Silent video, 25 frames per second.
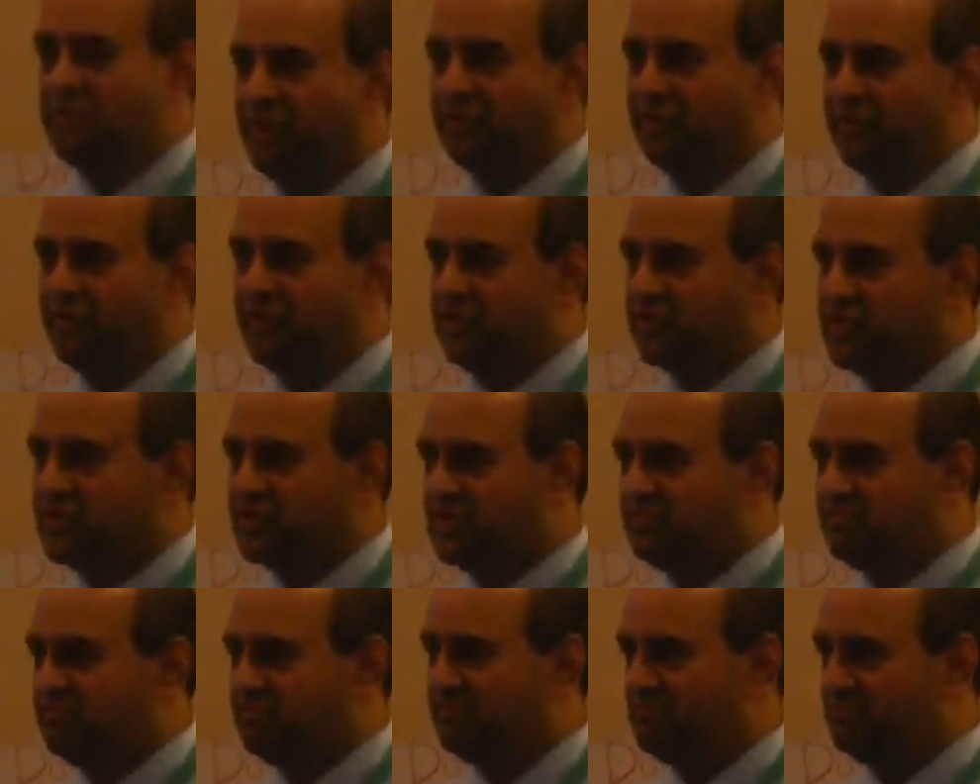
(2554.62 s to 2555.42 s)
one of
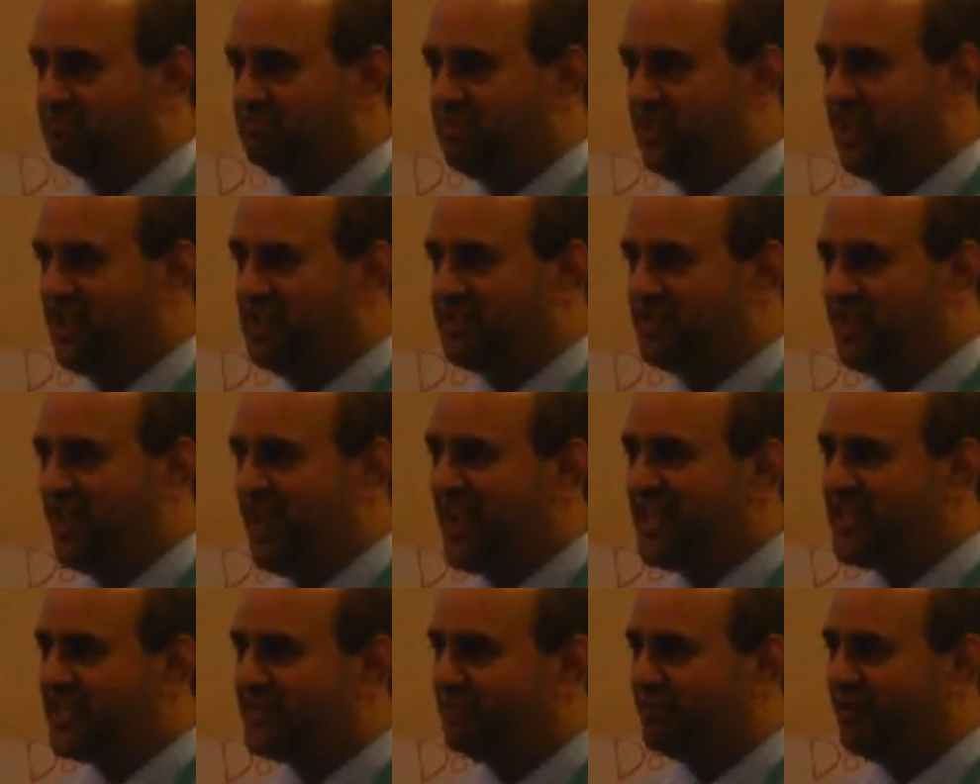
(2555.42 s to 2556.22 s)
those nasal
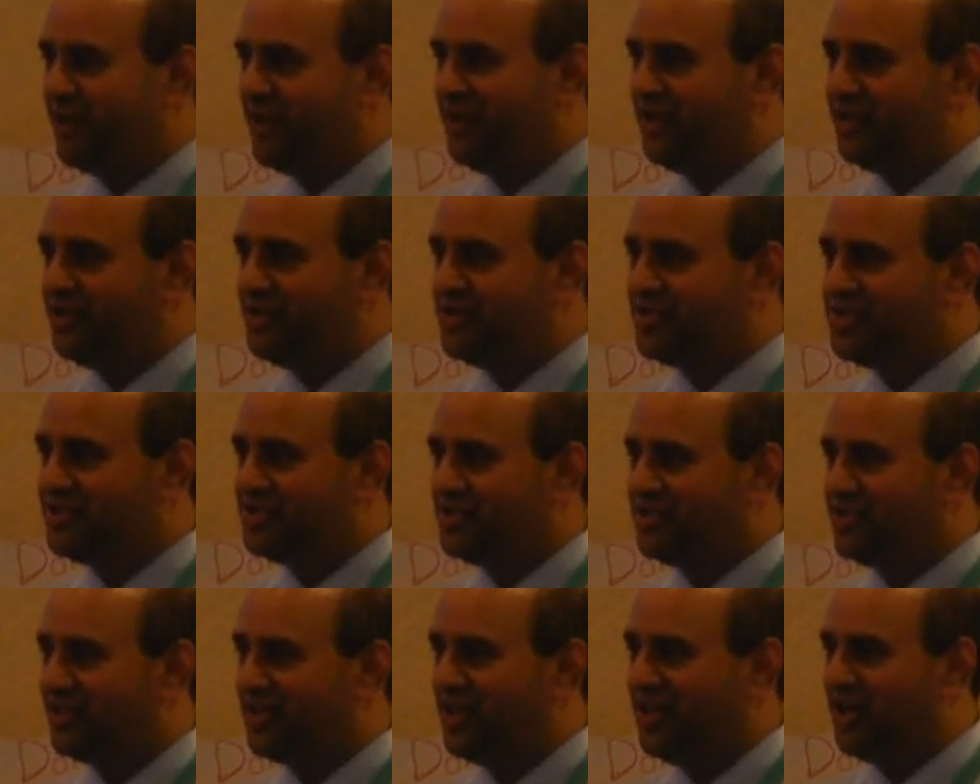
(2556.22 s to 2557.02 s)

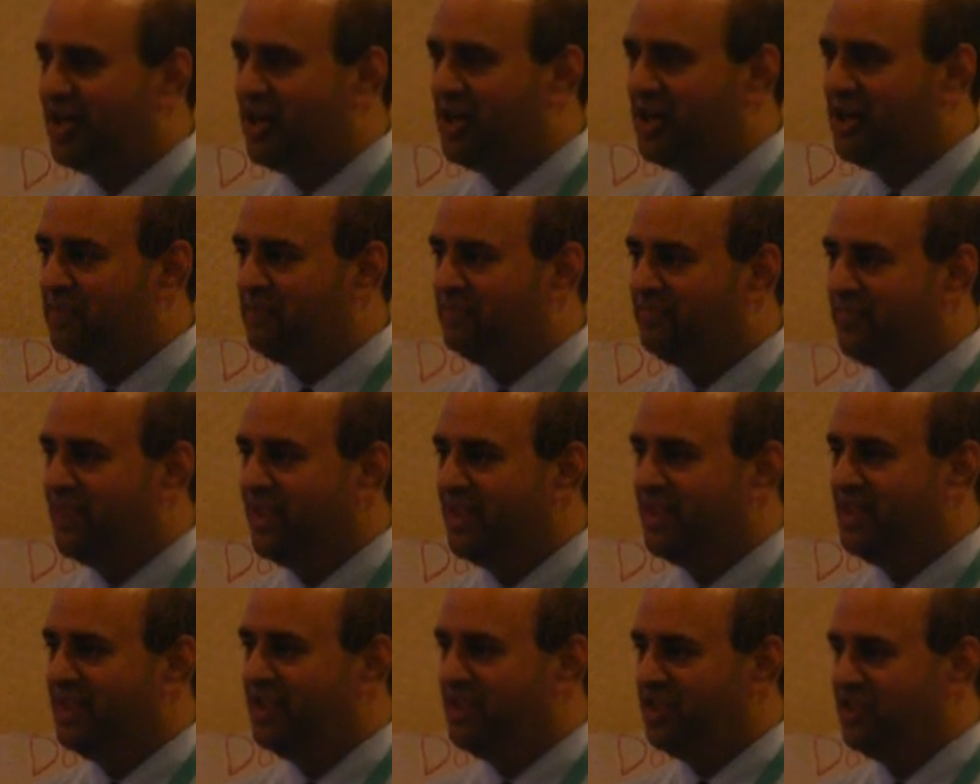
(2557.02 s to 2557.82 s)
aspirators. Um,
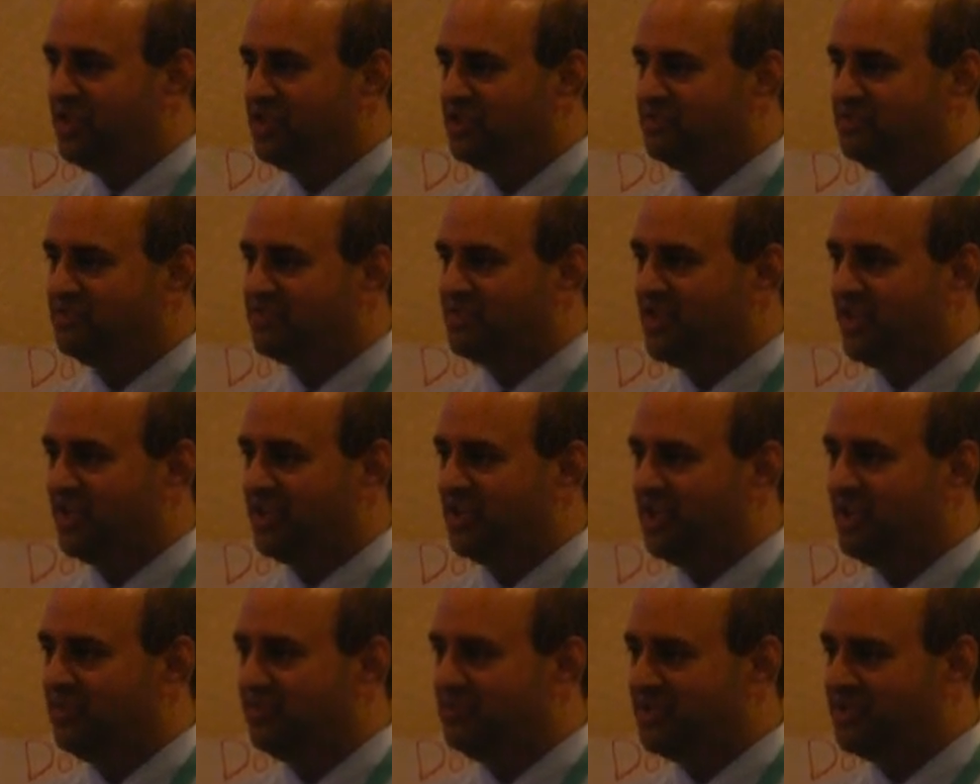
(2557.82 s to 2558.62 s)
you can
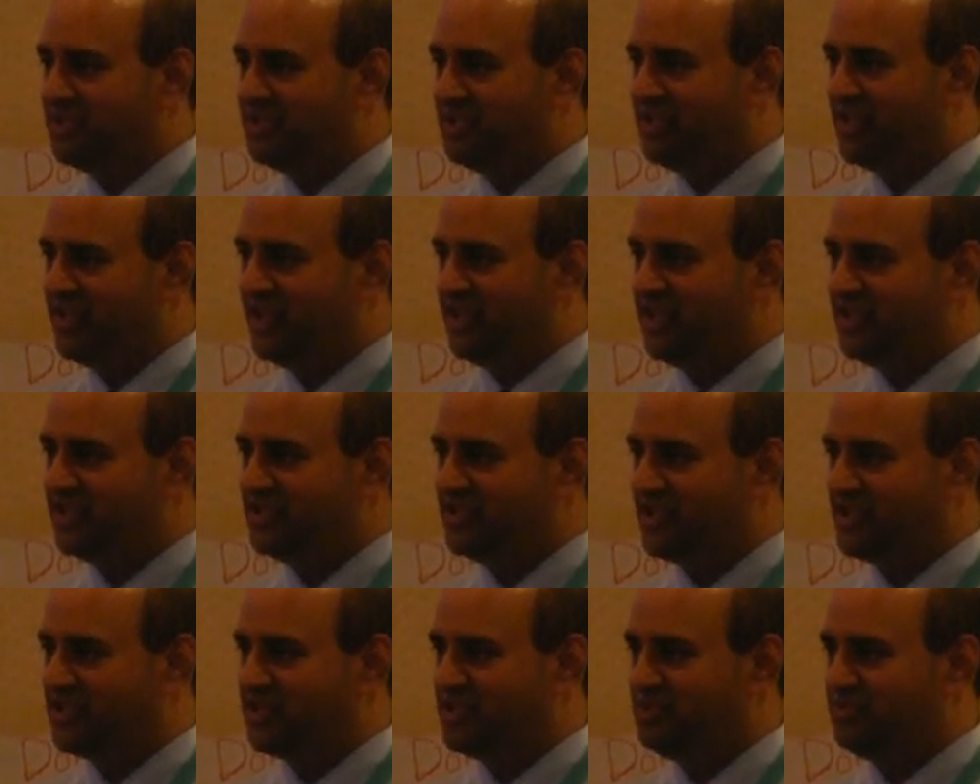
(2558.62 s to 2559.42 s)
suck it up into the
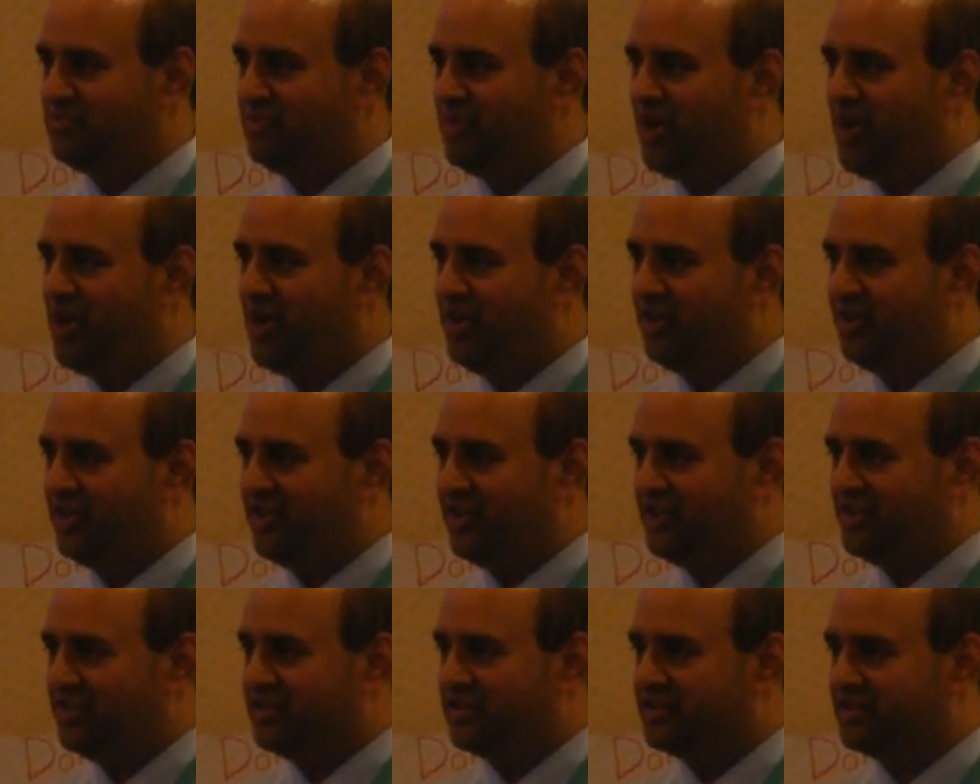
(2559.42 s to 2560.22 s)
suction ball and
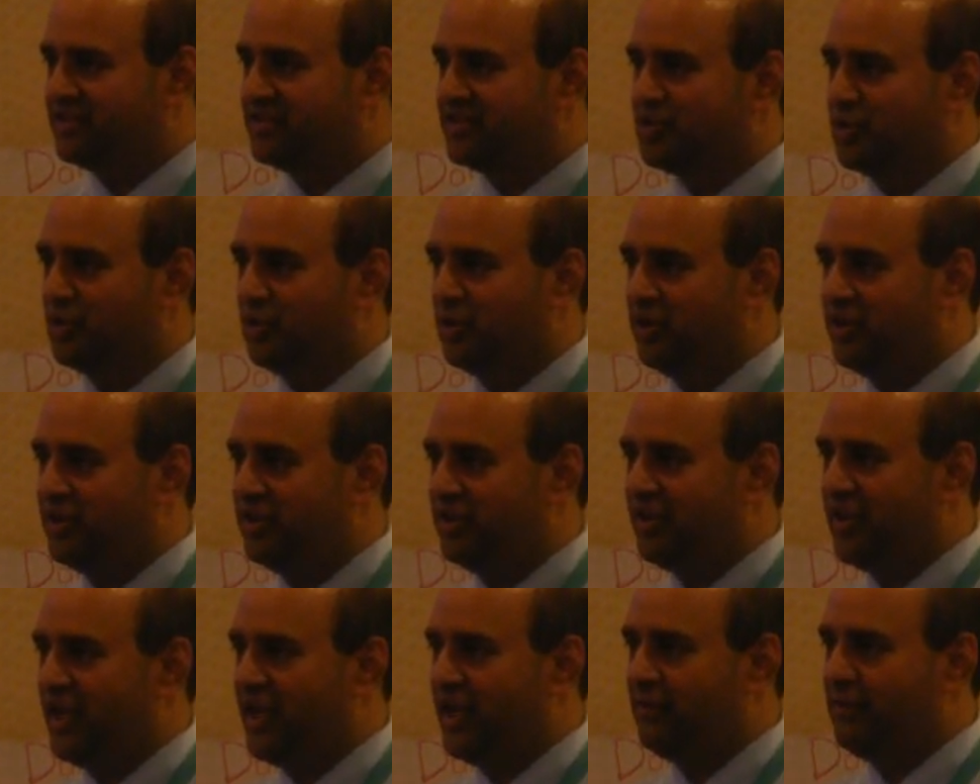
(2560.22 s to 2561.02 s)
then squirt it
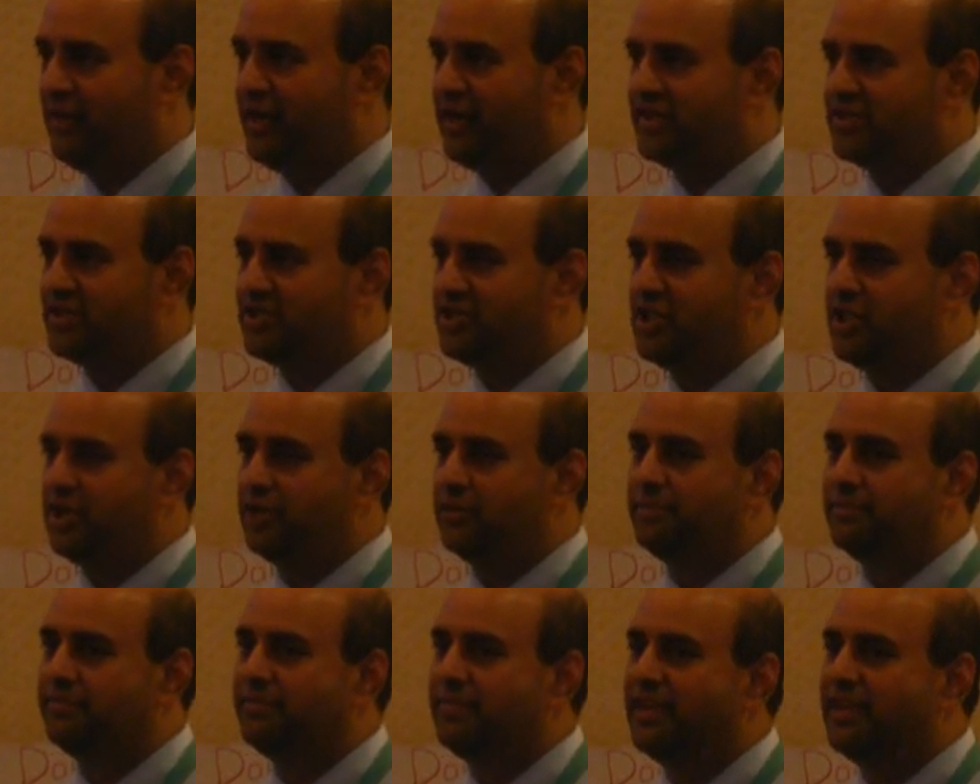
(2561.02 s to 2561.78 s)
in that way. And so,